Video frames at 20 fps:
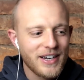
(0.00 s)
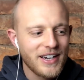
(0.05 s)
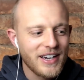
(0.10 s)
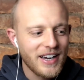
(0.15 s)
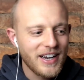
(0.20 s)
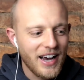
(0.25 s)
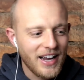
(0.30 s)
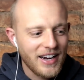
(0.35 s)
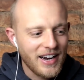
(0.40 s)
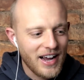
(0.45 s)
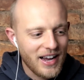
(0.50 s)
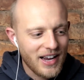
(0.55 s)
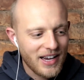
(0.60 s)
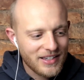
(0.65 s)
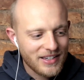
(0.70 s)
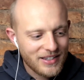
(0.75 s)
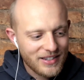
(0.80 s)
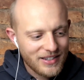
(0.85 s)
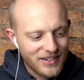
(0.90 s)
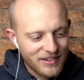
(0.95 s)
and
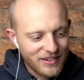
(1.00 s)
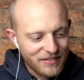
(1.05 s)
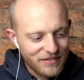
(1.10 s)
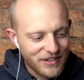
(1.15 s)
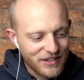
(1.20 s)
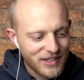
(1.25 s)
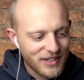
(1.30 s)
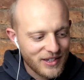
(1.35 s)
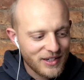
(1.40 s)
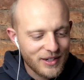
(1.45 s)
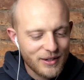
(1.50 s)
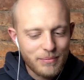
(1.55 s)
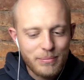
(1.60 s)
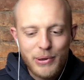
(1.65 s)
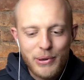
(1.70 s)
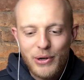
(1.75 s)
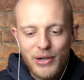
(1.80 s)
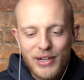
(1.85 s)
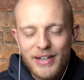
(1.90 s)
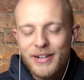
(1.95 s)
has visited
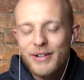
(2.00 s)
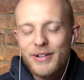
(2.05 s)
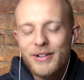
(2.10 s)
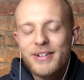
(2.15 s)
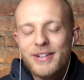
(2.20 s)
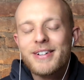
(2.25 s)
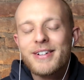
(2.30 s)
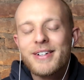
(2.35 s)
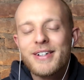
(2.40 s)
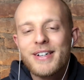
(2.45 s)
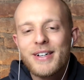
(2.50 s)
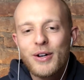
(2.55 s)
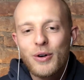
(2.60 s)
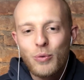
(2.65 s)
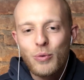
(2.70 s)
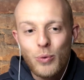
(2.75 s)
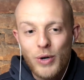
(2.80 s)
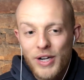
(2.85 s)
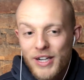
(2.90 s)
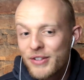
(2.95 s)
Berlin
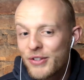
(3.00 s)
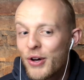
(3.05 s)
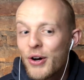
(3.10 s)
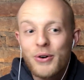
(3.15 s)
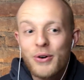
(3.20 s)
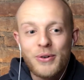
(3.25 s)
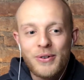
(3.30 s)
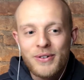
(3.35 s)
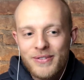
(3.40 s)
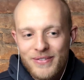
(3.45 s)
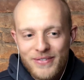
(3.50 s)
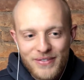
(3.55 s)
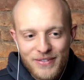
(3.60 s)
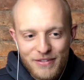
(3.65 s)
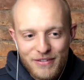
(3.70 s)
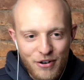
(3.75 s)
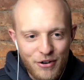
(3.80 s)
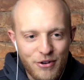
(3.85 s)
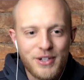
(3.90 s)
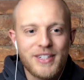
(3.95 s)
will know,
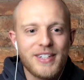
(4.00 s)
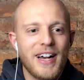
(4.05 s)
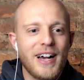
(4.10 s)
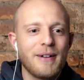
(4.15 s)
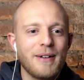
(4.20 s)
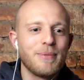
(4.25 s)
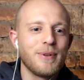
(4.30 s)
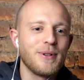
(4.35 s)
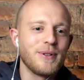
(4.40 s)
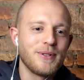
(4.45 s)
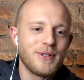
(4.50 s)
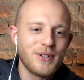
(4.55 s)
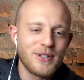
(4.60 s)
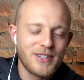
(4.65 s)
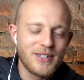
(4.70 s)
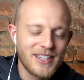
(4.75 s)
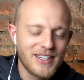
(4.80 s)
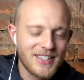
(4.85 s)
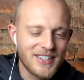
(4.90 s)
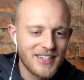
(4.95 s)
for example, just
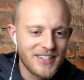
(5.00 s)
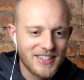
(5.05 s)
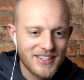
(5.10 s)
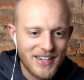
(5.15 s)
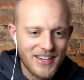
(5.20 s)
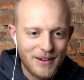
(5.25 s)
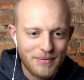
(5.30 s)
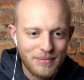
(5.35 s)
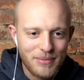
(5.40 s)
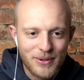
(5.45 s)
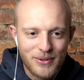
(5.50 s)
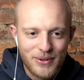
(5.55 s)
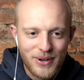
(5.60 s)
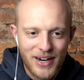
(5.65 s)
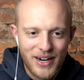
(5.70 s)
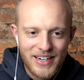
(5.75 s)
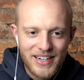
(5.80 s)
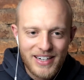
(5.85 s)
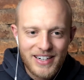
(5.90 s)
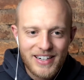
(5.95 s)
as an example,
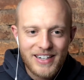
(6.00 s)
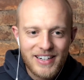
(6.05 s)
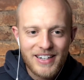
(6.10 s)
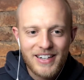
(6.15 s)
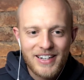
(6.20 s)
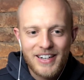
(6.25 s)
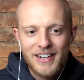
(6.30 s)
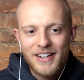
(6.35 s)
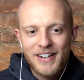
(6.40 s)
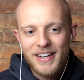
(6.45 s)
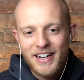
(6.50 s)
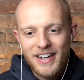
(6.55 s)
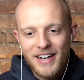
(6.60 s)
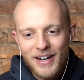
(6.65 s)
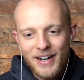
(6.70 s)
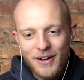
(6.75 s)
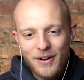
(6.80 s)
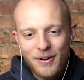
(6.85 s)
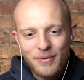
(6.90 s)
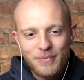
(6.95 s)
right?
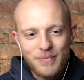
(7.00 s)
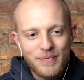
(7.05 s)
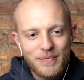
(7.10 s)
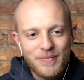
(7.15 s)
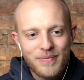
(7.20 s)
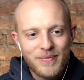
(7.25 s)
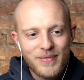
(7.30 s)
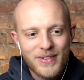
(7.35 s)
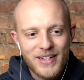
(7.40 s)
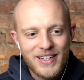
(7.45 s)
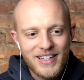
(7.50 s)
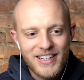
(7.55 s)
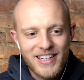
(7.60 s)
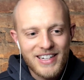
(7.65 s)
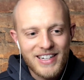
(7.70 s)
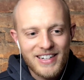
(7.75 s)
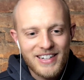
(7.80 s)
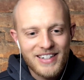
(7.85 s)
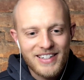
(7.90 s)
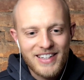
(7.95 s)

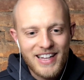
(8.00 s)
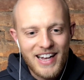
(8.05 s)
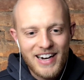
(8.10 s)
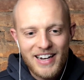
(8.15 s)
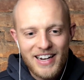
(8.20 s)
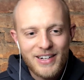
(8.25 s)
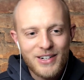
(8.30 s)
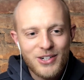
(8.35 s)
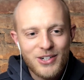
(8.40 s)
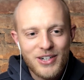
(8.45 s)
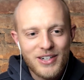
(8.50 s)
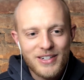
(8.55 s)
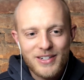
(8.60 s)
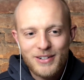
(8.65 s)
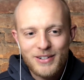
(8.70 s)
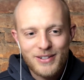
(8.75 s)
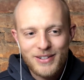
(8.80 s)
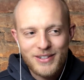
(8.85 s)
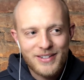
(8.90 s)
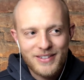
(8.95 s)
That energy
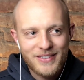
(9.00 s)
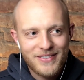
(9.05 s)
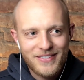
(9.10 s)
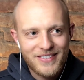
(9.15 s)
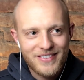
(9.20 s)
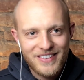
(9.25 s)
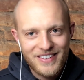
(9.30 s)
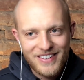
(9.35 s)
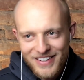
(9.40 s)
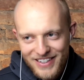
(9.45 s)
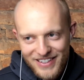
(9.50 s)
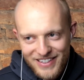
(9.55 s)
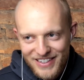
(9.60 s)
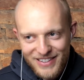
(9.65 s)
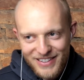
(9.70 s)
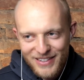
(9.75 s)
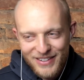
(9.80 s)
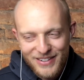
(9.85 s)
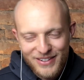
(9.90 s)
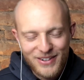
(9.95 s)
it
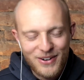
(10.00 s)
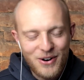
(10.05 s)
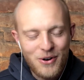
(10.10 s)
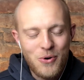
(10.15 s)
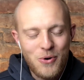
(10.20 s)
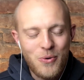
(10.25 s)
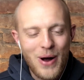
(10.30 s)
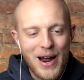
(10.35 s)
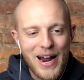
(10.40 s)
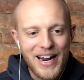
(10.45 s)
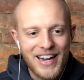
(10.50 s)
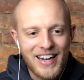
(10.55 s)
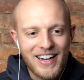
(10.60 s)
does not go away,